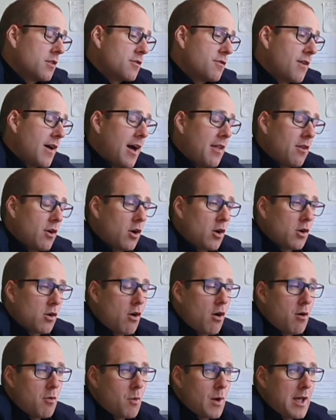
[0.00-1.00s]
the fact that I've
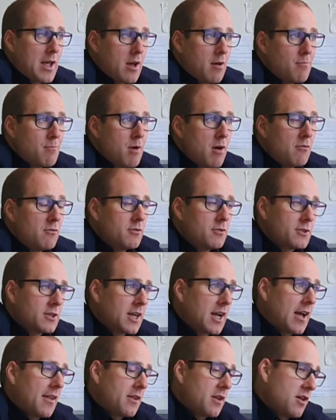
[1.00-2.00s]
got to wait a month to
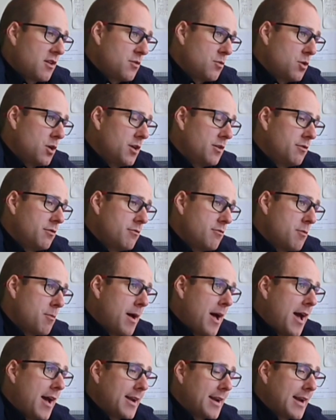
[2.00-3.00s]
get the other one
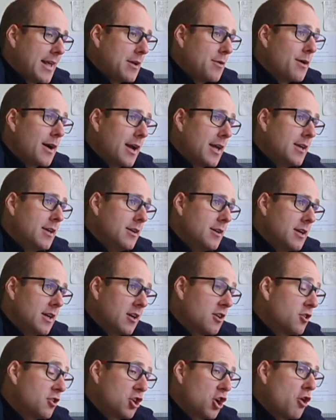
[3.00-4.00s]
repaired anyway it
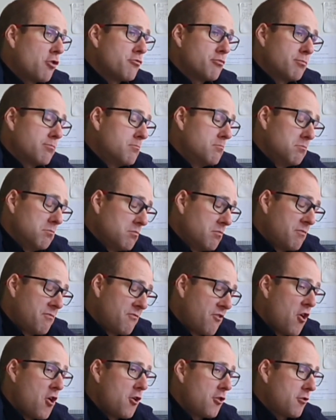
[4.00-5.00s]
could go
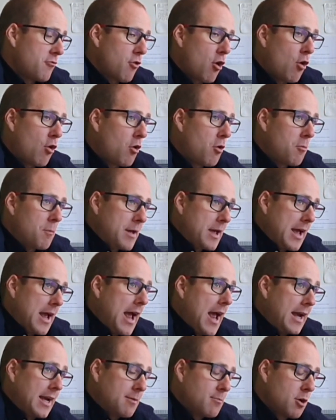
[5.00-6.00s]
further wrong on me at
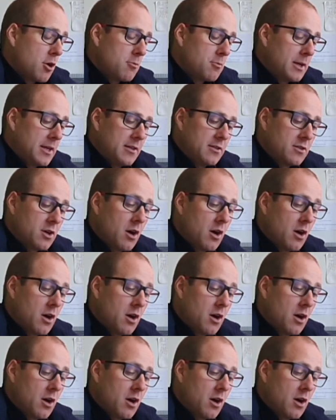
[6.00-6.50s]
any moment in